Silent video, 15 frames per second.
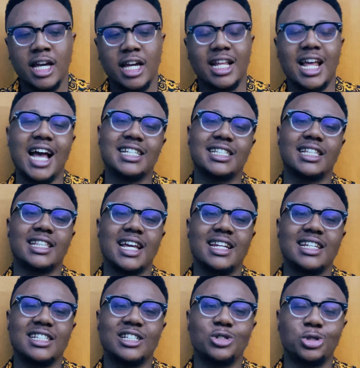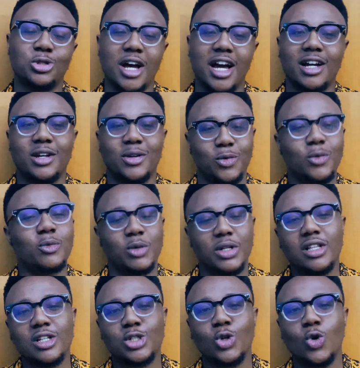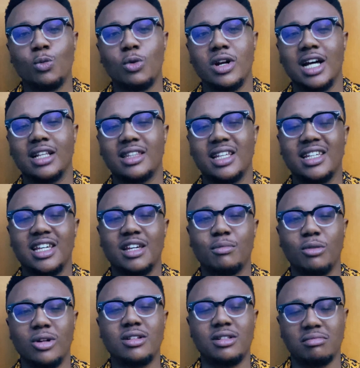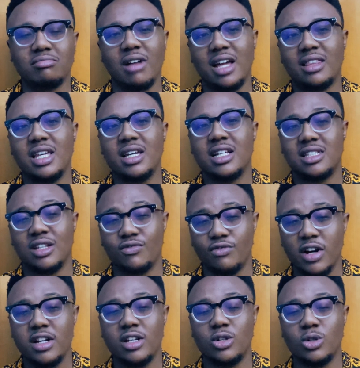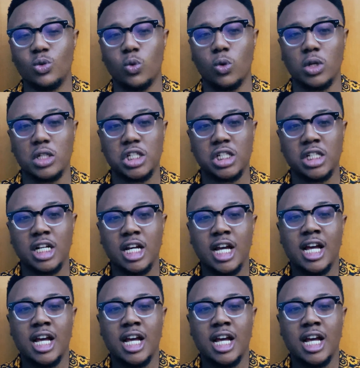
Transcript: It has the tendency to drag the slow burner thingy, but I think it's a very good watch.